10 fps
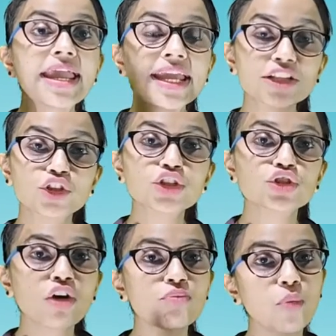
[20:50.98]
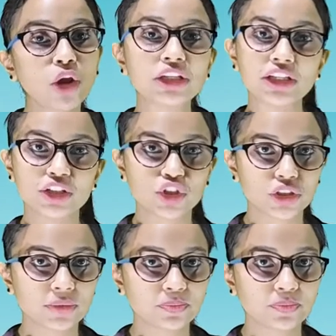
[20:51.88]
Agents of
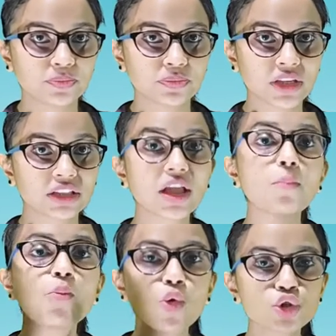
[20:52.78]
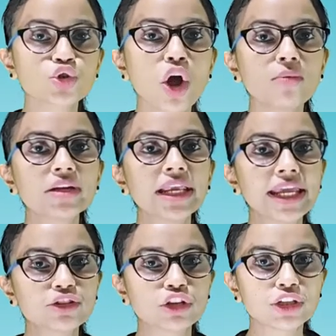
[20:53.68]
pollination. The most common
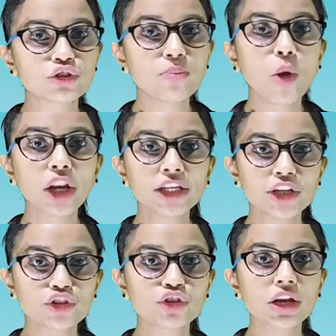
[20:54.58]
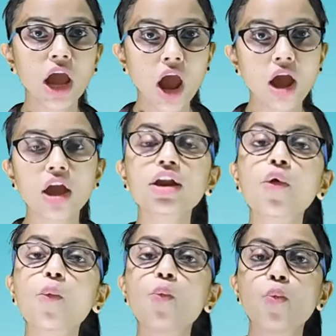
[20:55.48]
agents of pollination are
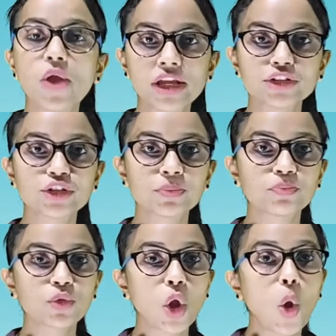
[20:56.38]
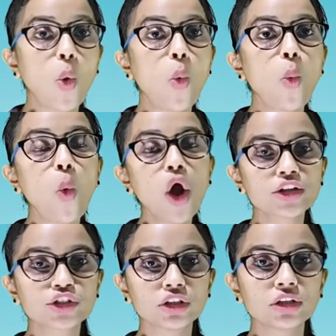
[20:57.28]
wind,
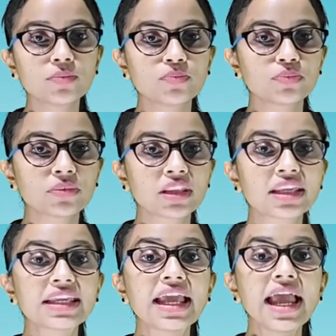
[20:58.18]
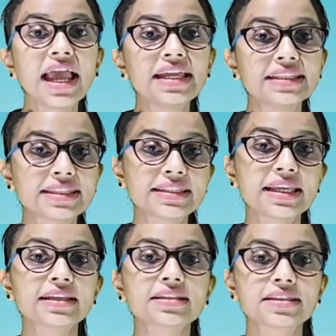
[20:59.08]
water,
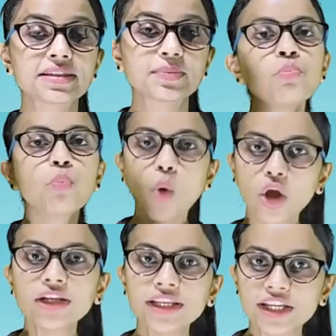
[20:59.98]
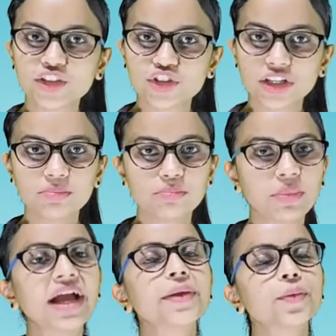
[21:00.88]
insects. Pollination
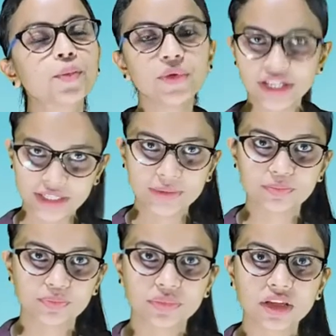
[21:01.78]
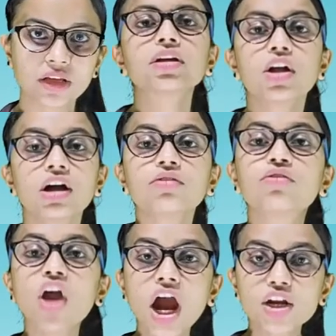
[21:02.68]
by wind.
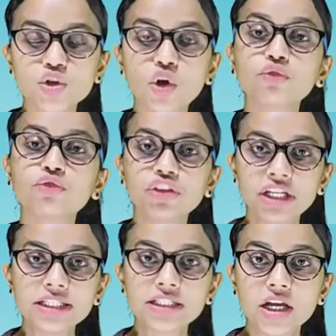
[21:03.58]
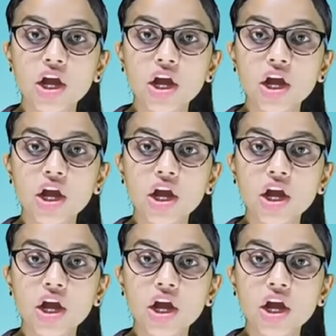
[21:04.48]
Flowers of wheat,